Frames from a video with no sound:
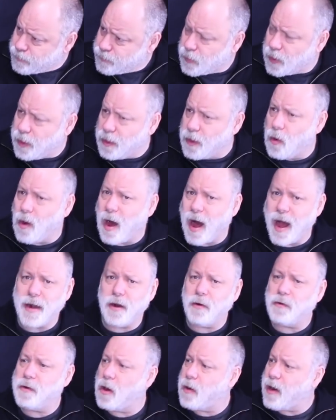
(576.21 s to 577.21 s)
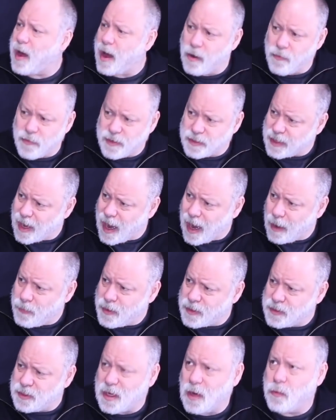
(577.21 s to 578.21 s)
You know, I don't know how this
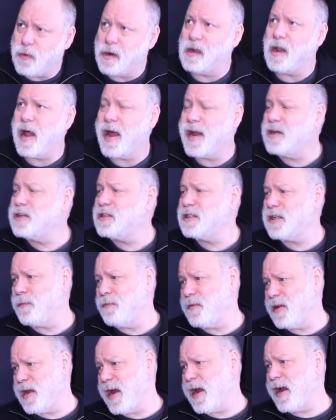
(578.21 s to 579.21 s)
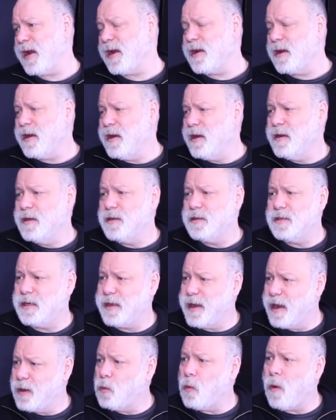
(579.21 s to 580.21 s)
happens. I would like someday to
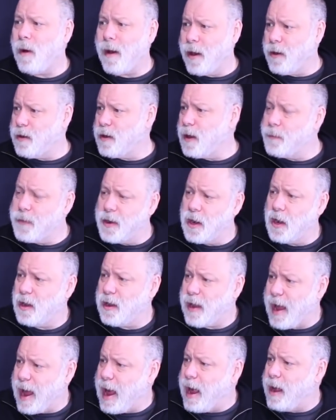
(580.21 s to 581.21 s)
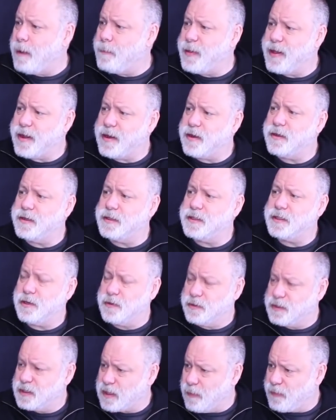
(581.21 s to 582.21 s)
get wired up in a lab, because
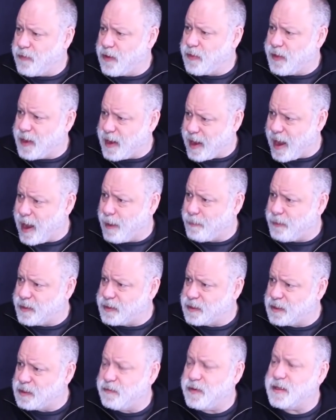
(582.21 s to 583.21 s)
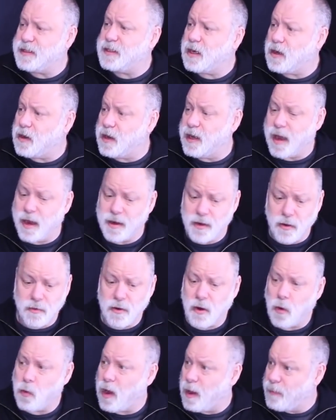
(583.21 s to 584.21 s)
there's something that happens physically. I don't
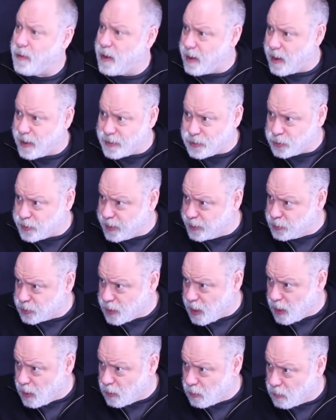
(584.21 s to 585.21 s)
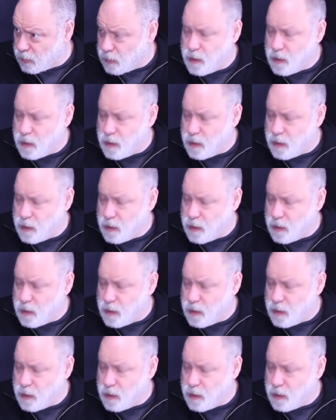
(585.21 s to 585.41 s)
know why my eyes change color.